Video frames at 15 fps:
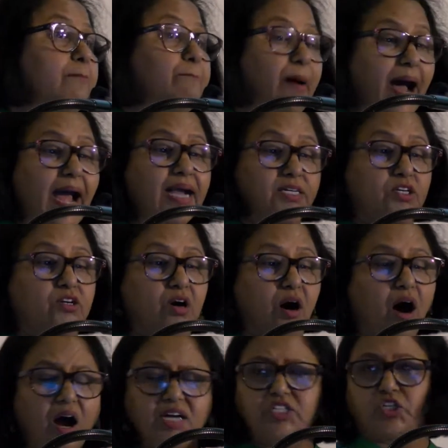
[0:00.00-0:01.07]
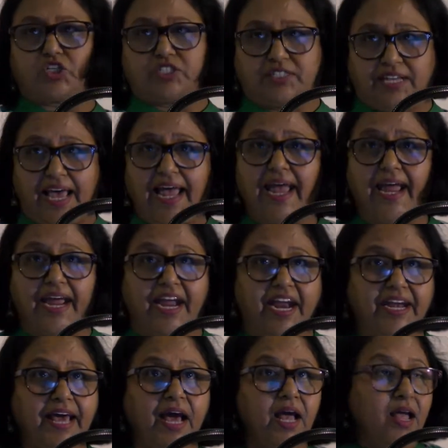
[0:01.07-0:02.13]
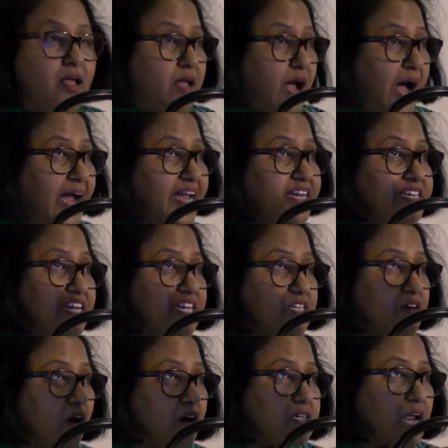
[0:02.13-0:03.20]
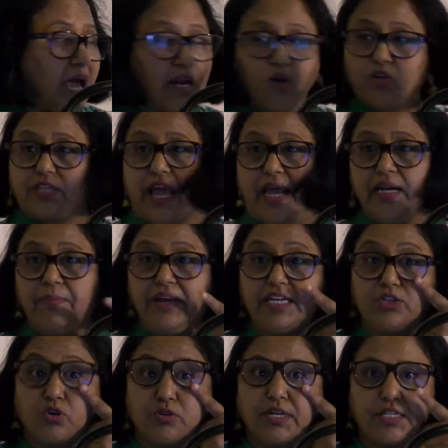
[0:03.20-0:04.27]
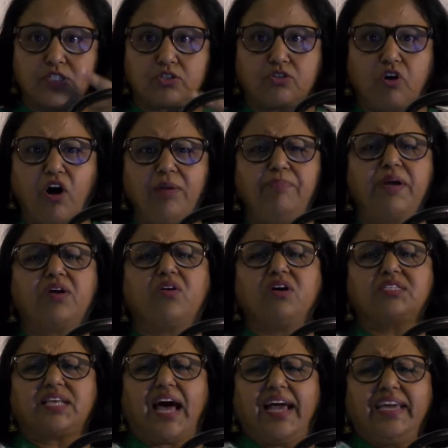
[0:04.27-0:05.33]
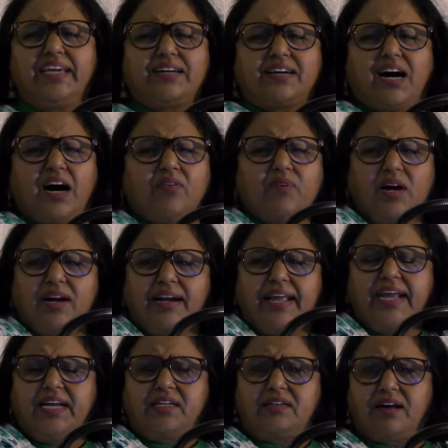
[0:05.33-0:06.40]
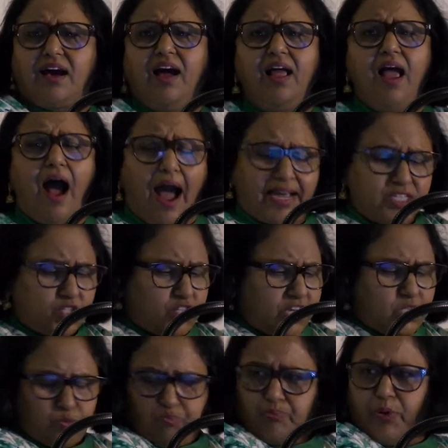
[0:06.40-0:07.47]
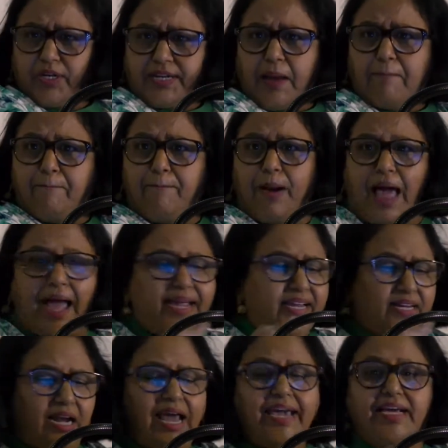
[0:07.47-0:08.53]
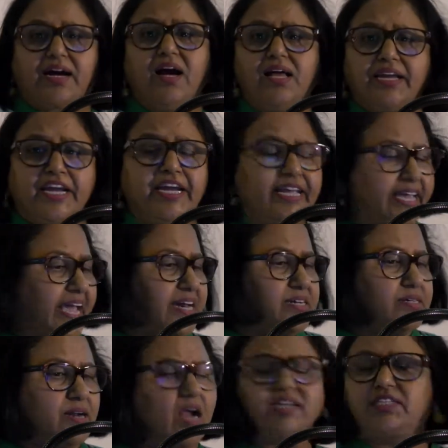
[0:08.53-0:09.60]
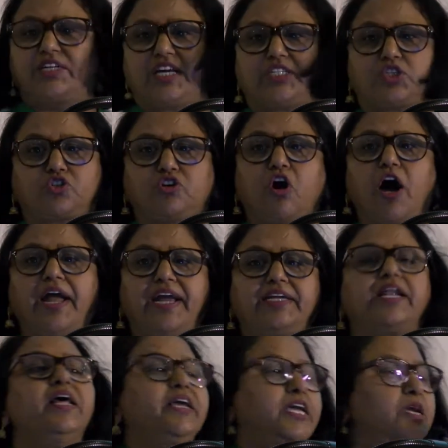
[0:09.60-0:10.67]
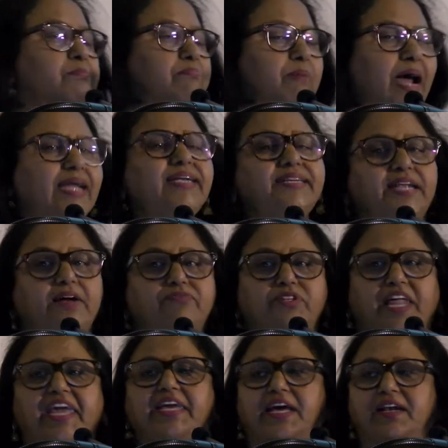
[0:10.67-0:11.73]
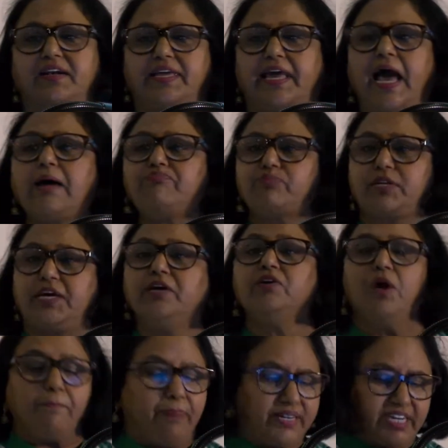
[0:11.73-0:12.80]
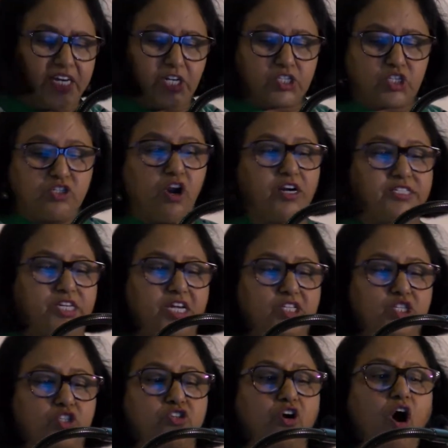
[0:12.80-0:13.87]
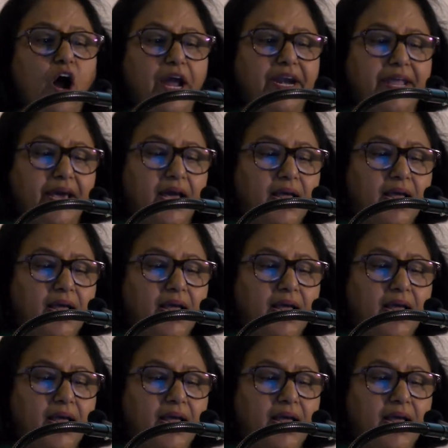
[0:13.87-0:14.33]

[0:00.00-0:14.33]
but god said I did not allow the enemy to destroy because I covered it. I just put a blind like he cannot destroy it. He might have taken captive, but it is not destroyed.